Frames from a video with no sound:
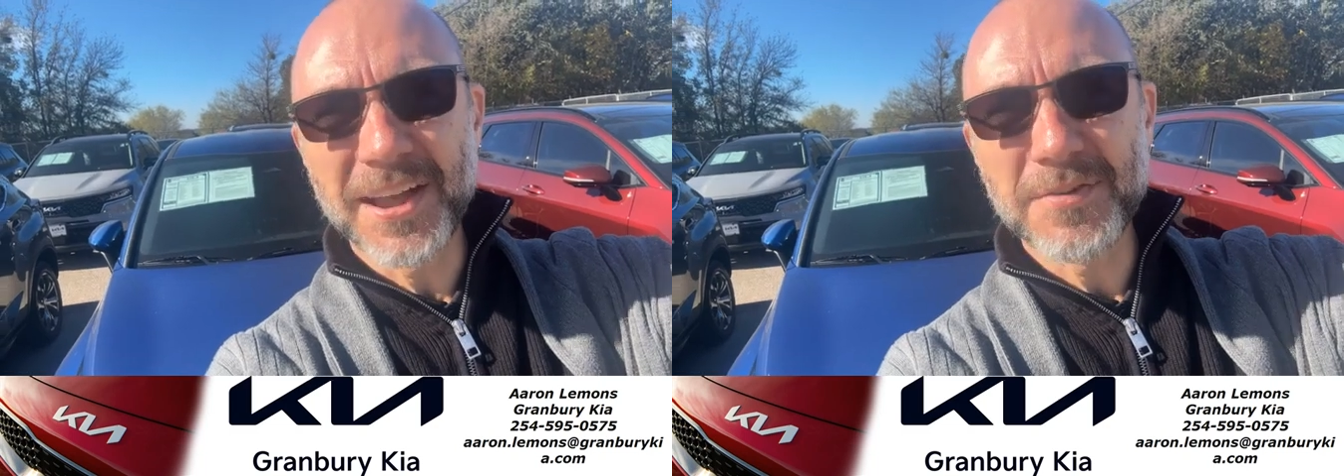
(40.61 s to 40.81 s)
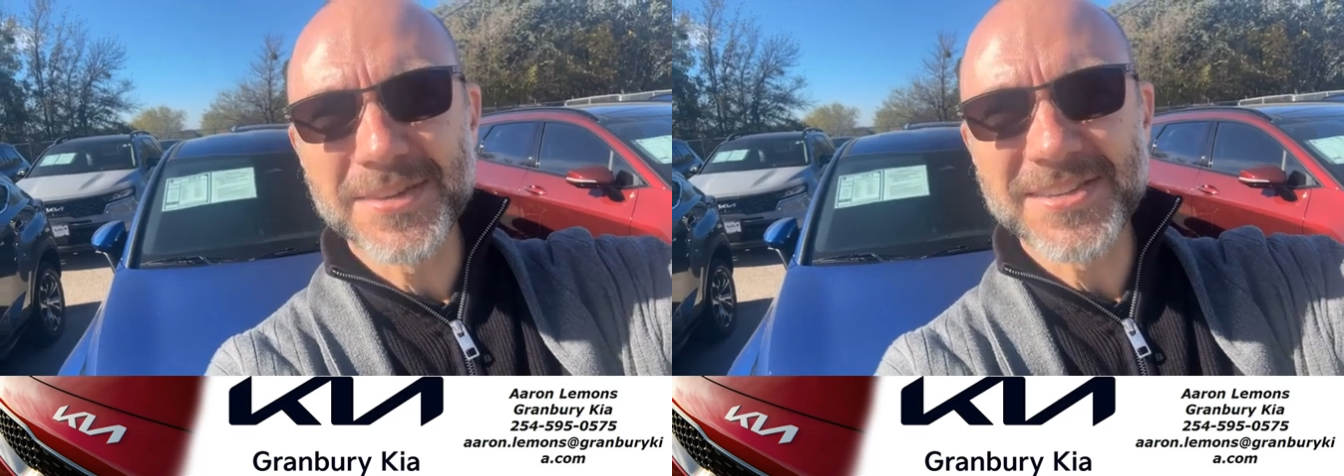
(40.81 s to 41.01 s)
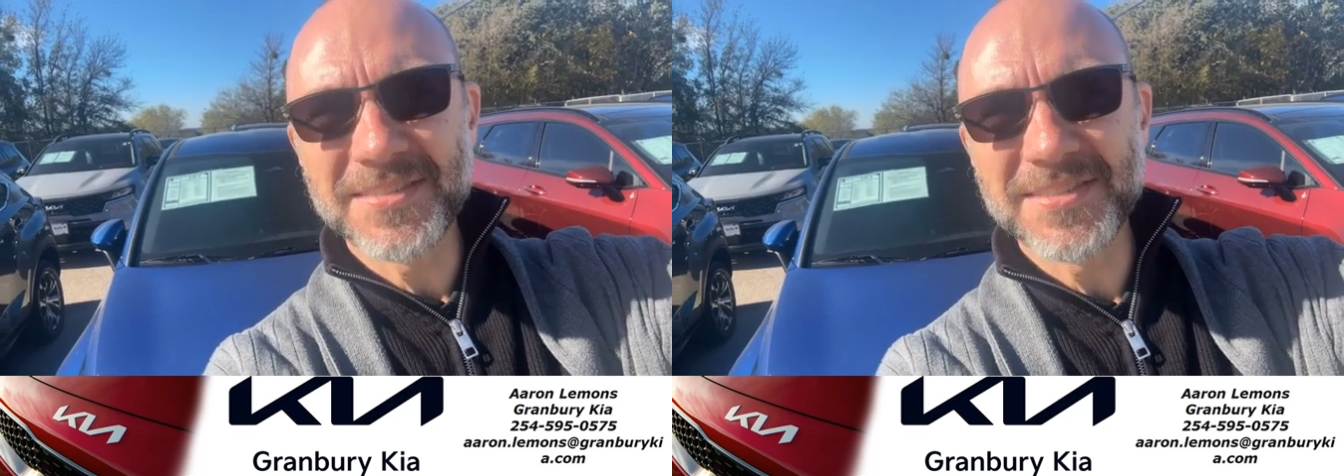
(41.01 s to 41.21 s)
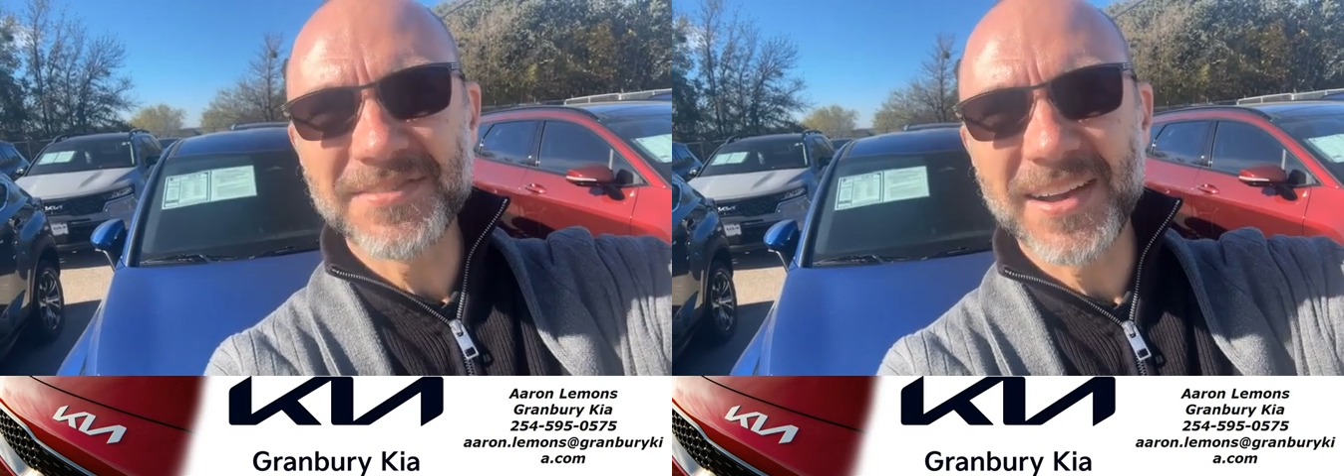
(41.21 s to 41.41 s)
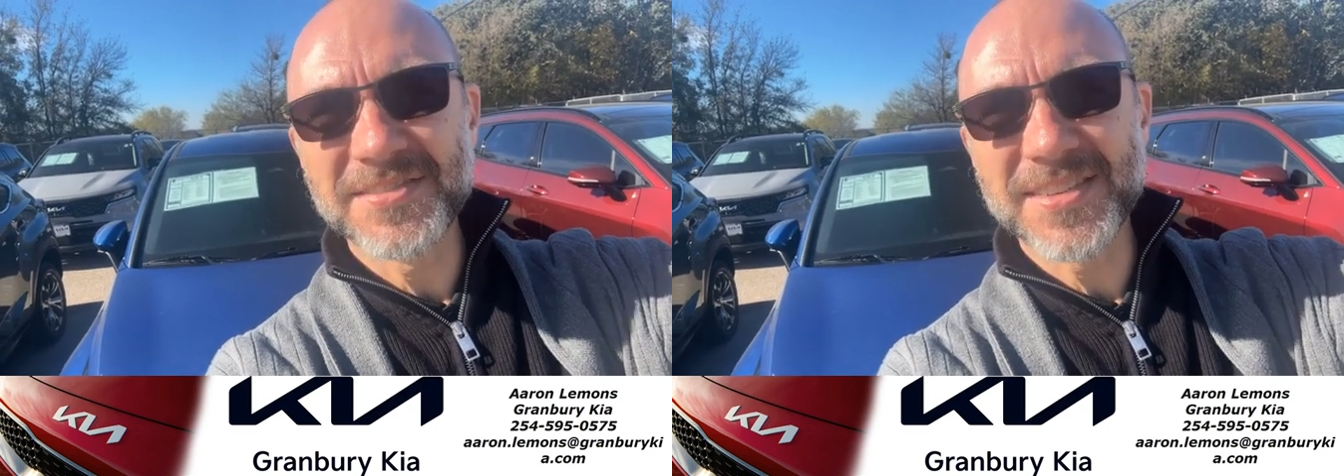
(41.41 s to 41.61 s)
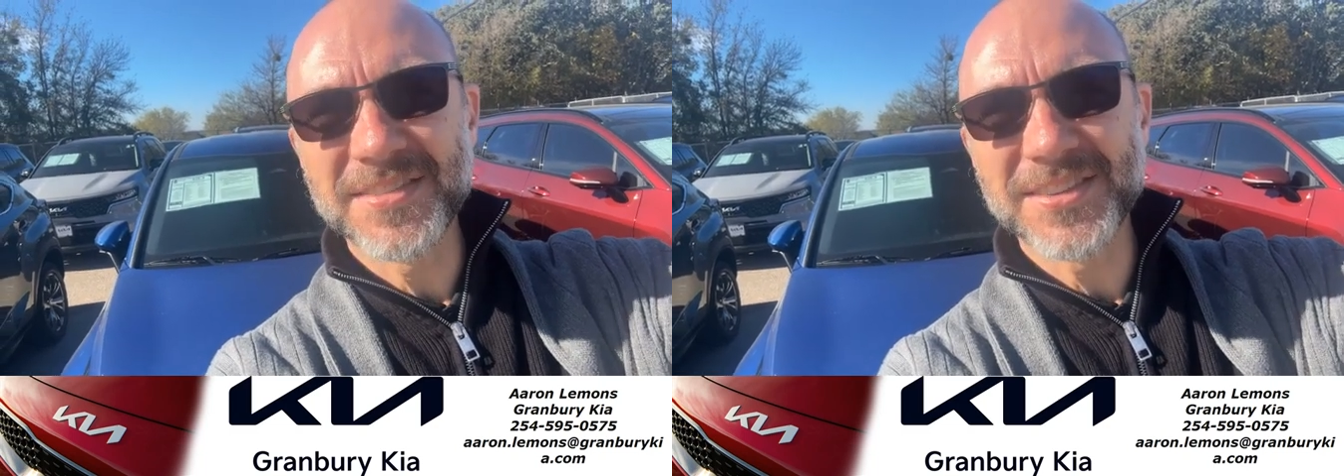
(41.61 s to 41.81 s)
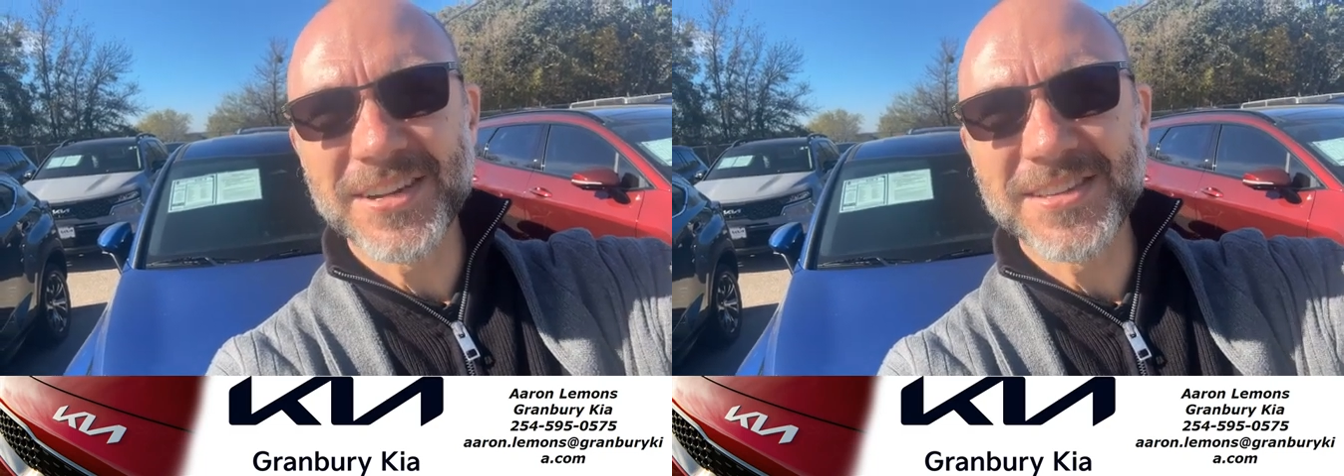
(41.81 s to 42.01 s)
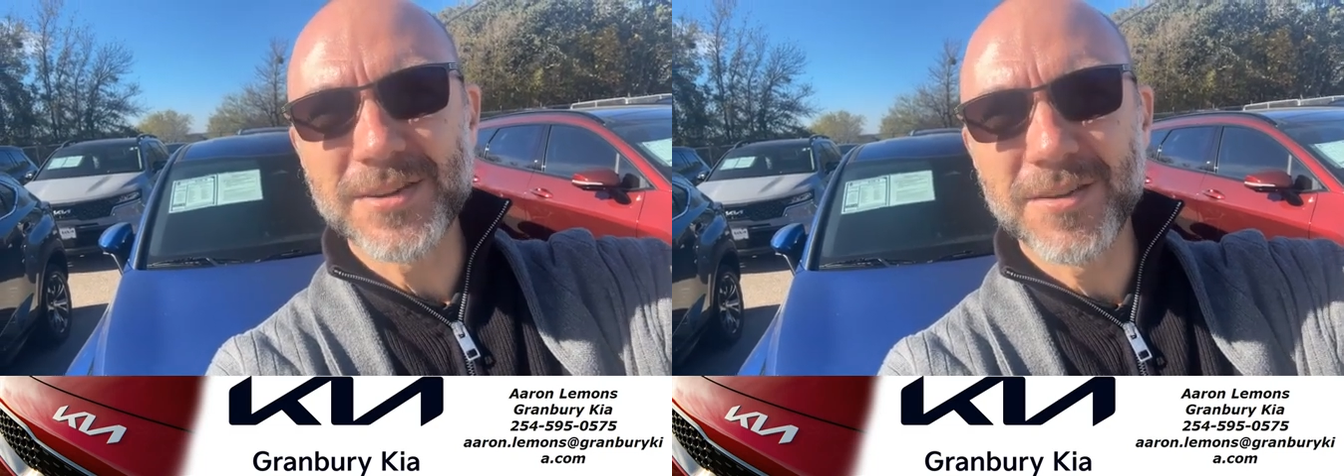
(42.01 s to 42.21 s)

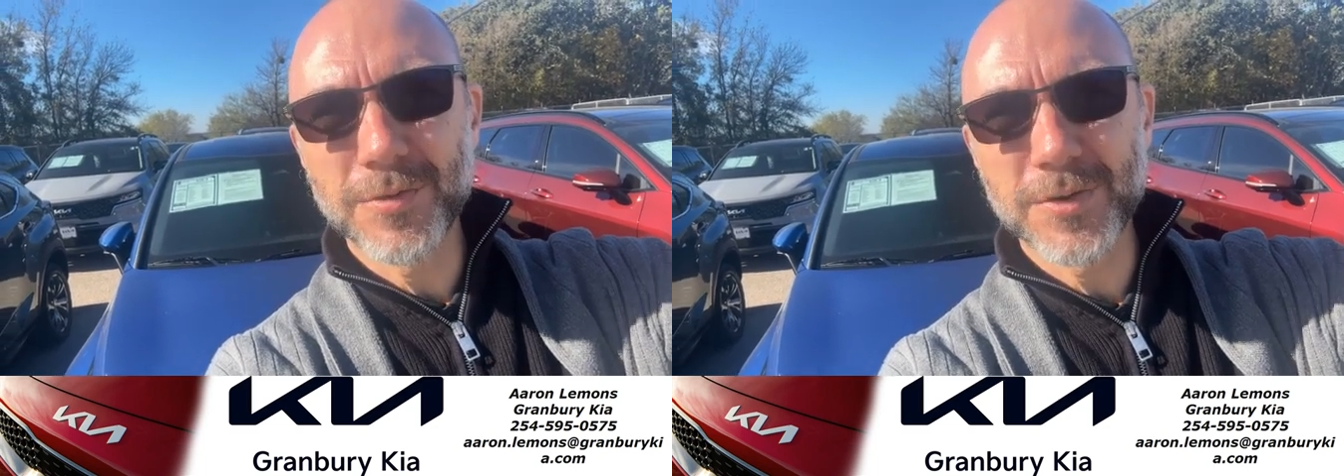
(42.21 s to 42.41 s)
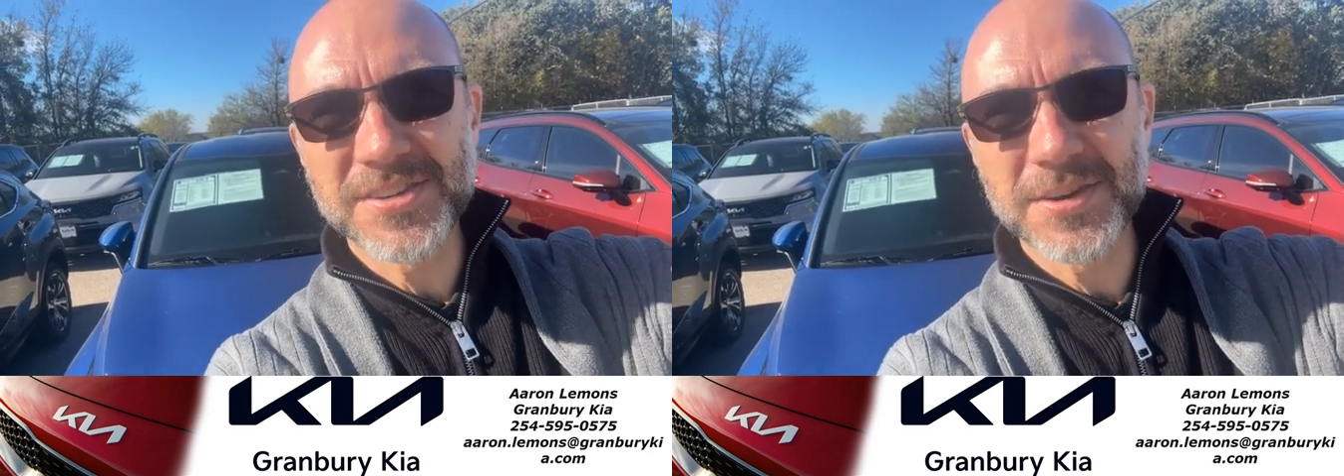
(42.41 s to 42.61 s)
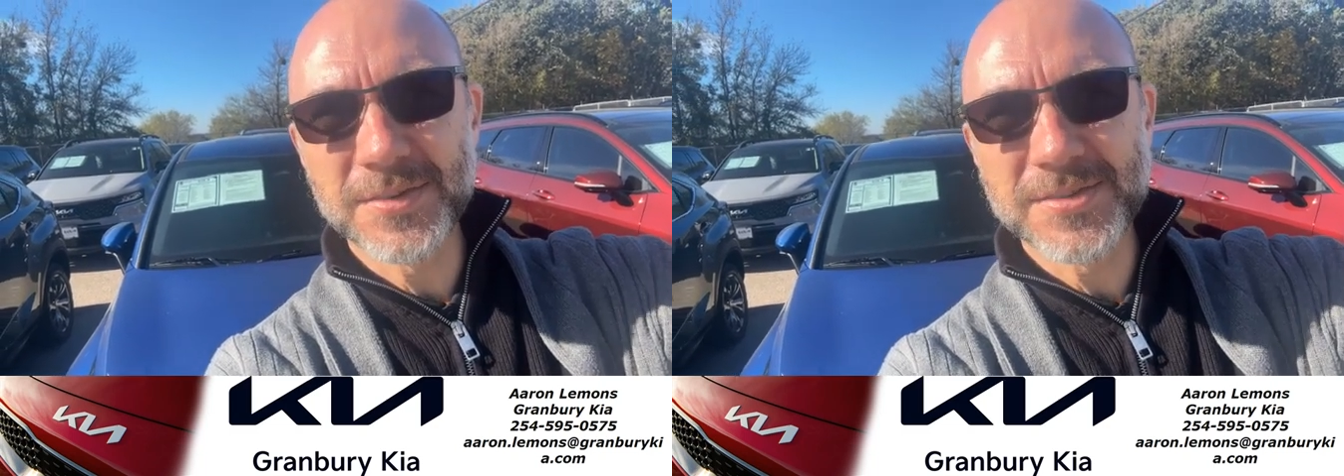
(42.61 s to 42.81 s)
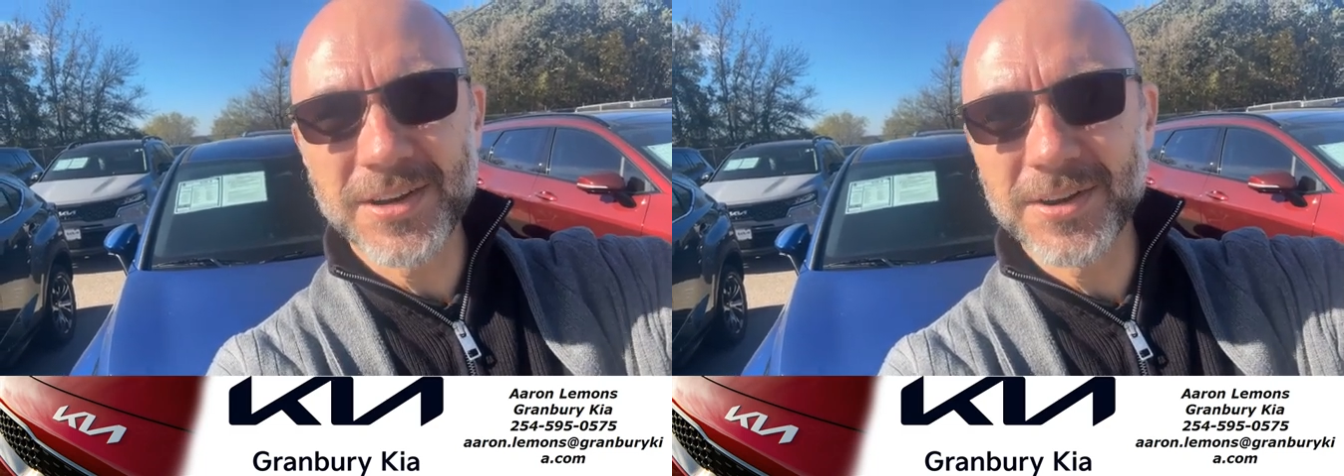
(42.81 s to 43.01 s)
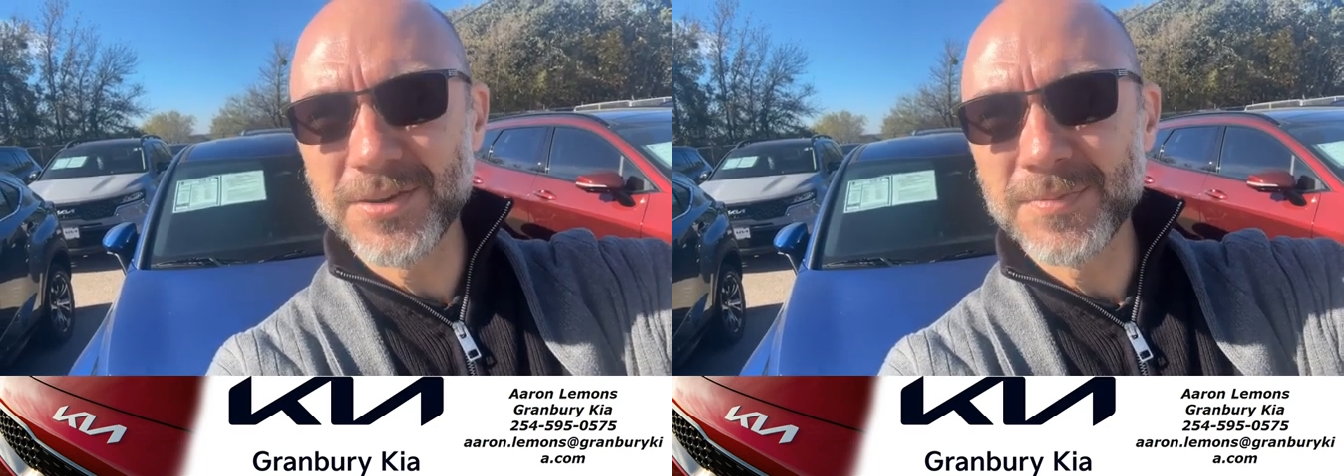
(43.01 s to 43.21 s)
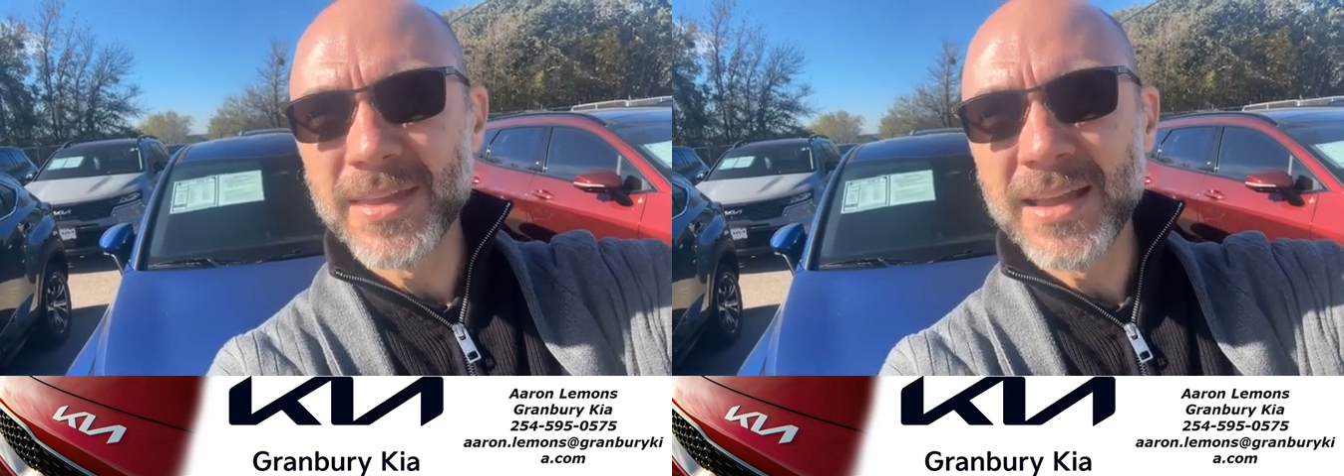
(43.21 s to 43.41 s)
817-573-0400,